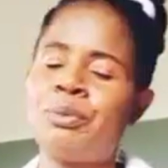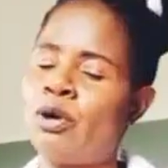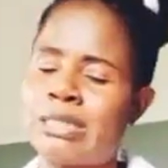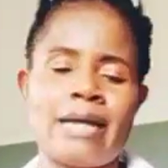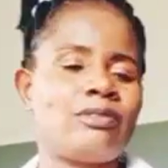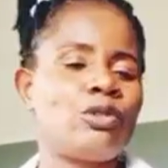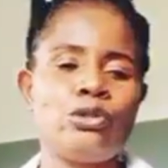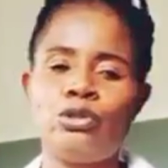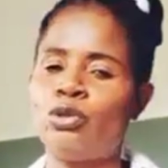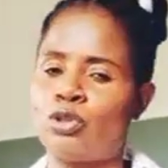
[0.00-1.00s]
because I
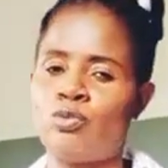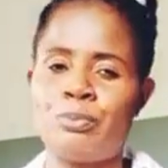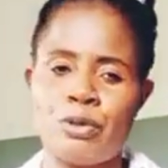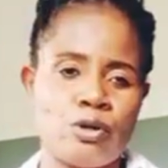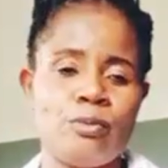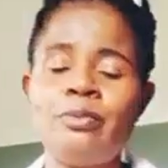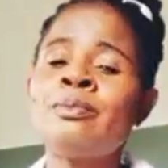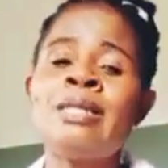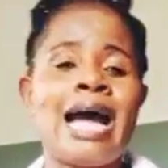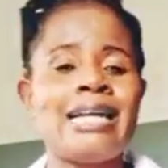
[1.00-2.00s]
told you to sweep your room
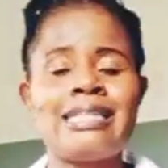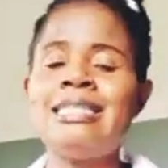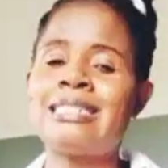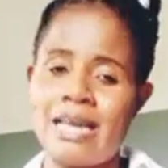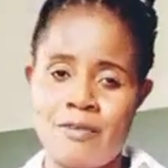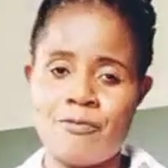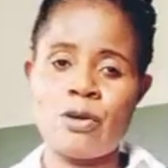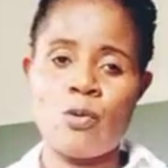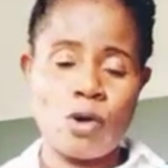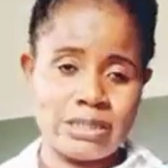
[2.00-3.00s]
at least
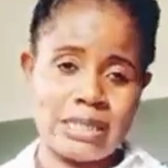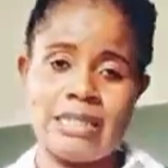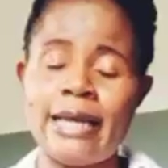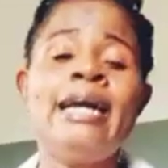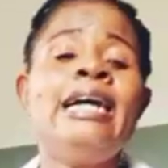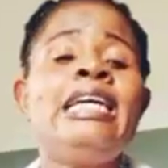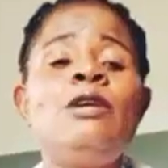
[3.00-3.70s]
every once a day.